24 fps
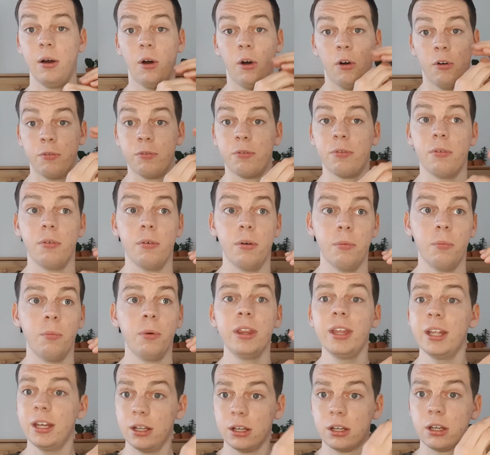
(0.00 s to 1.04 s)
of
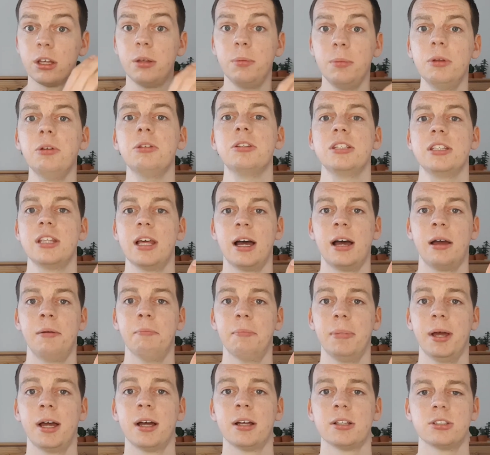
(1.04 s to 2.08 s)
within a community that I'm
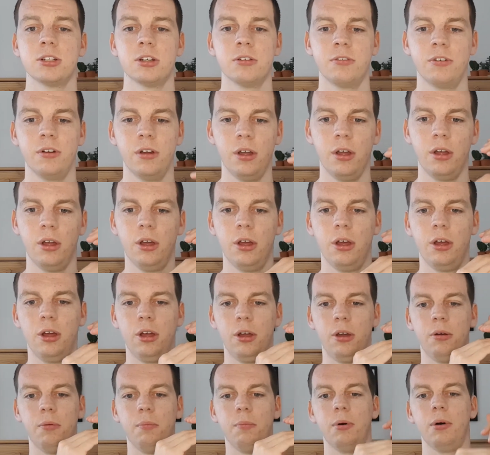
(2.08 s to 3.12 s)
part of,
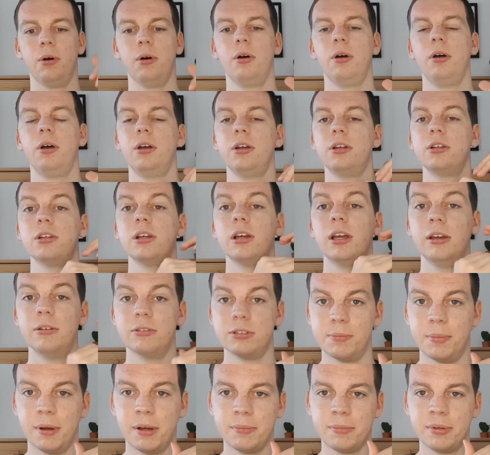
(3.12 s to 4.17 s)
but it was
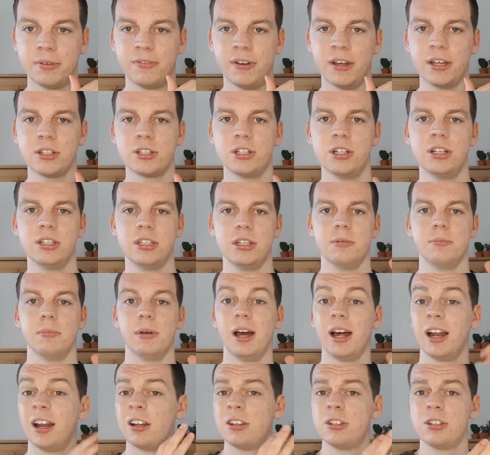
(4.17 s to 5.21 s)
about perfectionism.
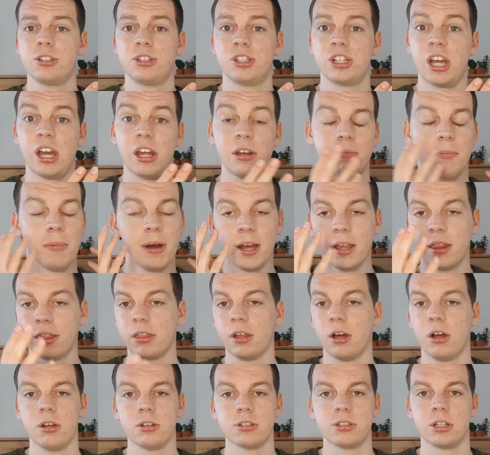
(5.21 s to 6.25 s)
And I just shared my
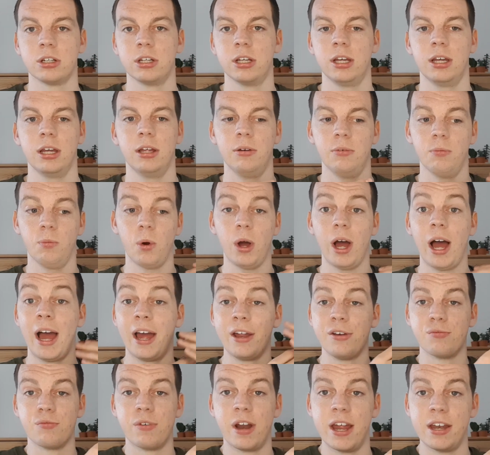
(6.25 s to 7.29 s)
thoughts on it and what
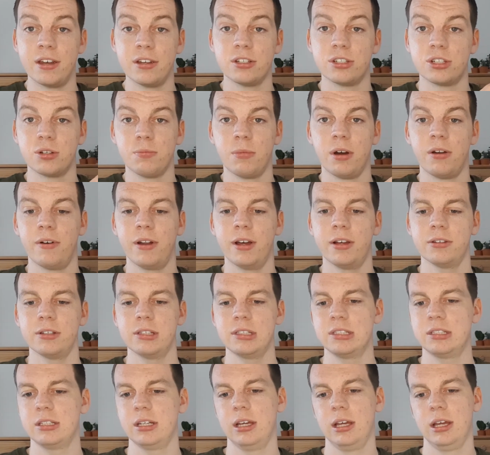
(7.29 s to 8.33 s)
I'd read somewhere
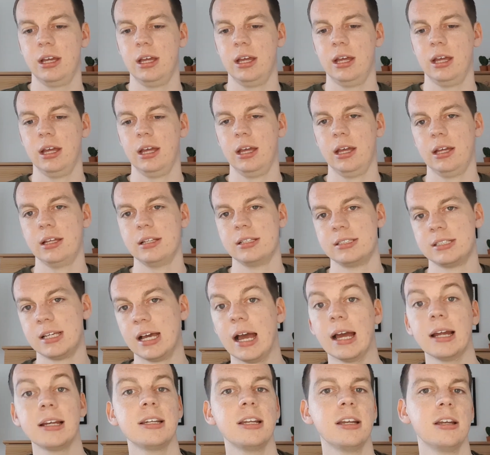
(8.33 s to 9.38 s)
else,
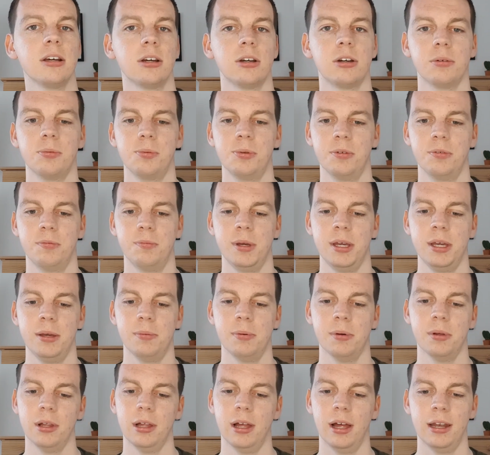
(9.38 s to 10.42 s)
tagged in a couple of
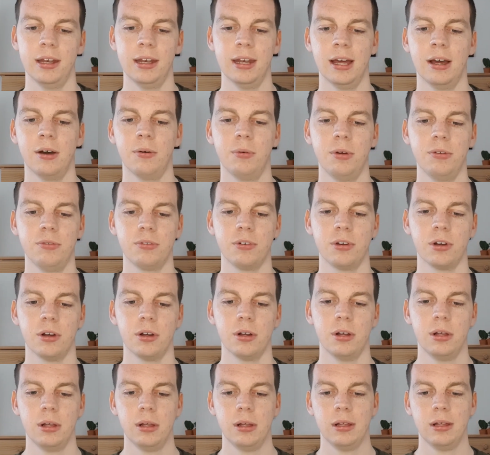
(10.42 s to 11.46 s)
people, and now we've got
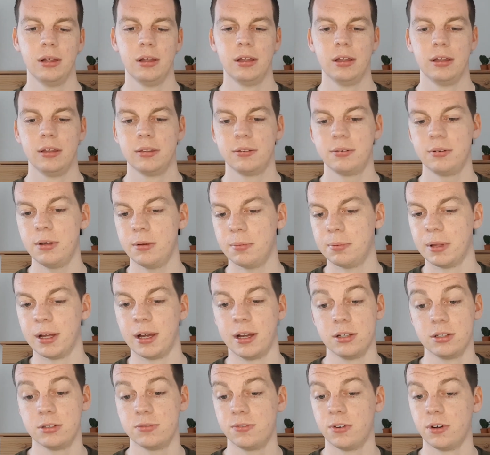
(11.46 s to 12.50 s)
3
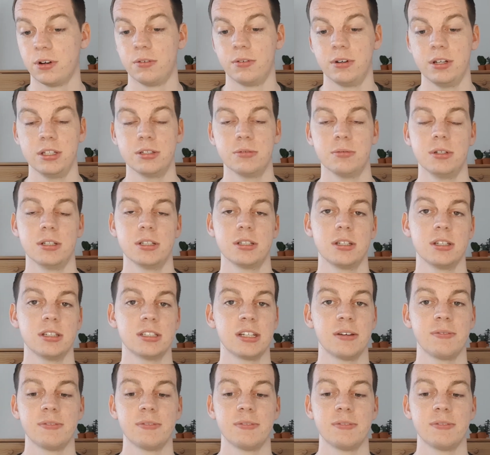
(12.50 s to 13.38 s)
replies, 4 retweets,